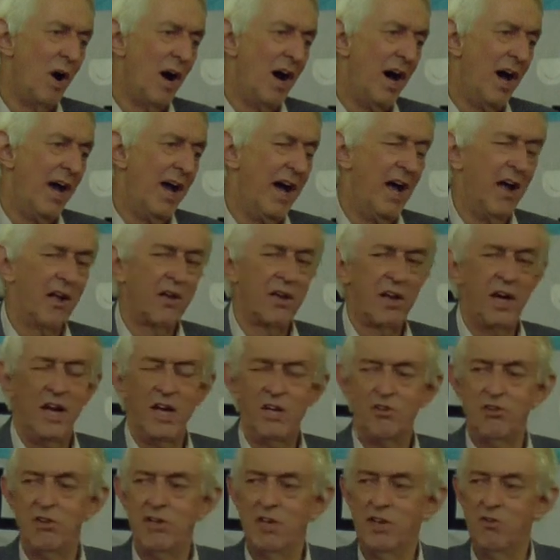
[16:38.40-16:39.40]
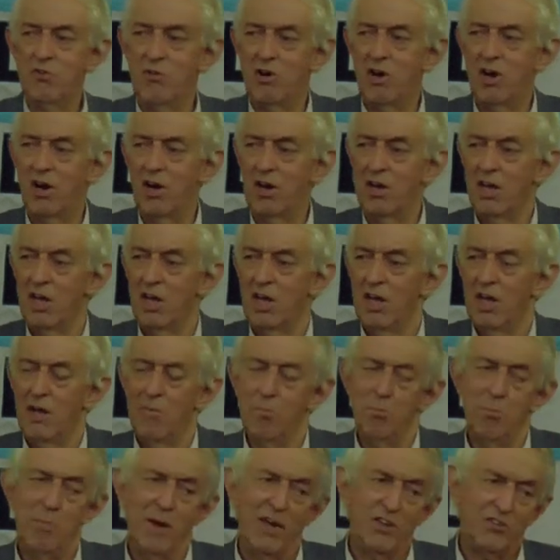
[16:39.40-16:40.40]
AQI, Al-Qaeda in
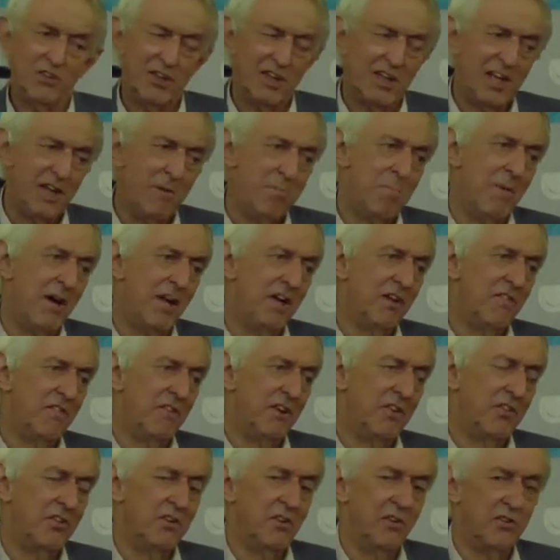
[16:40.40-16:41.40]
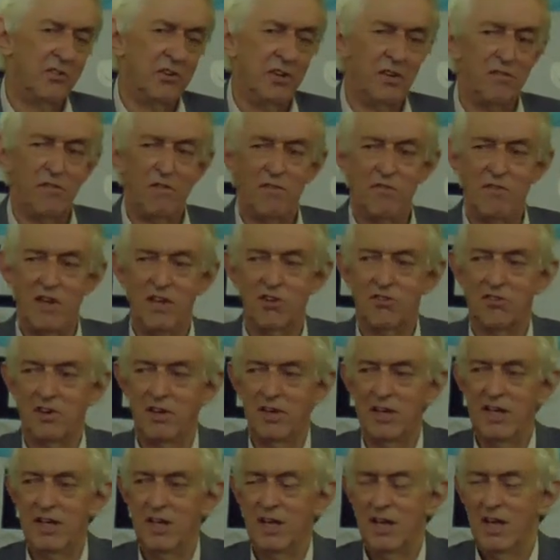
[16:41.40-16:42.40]
Iraq, basically manifested
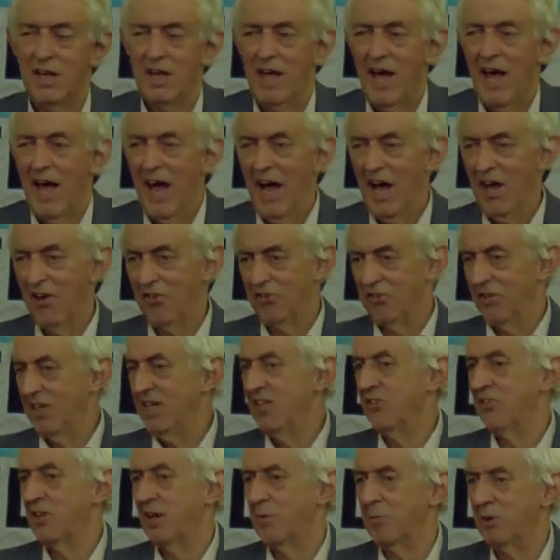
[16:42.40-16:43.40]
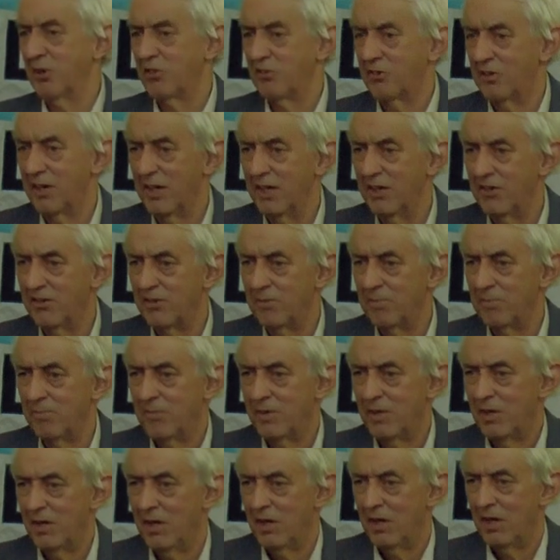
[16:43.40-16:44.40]
itself eventually as Islamic
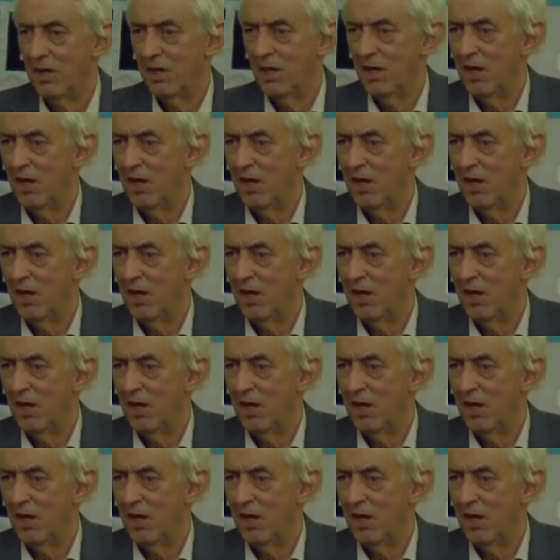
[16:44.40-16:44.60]
State.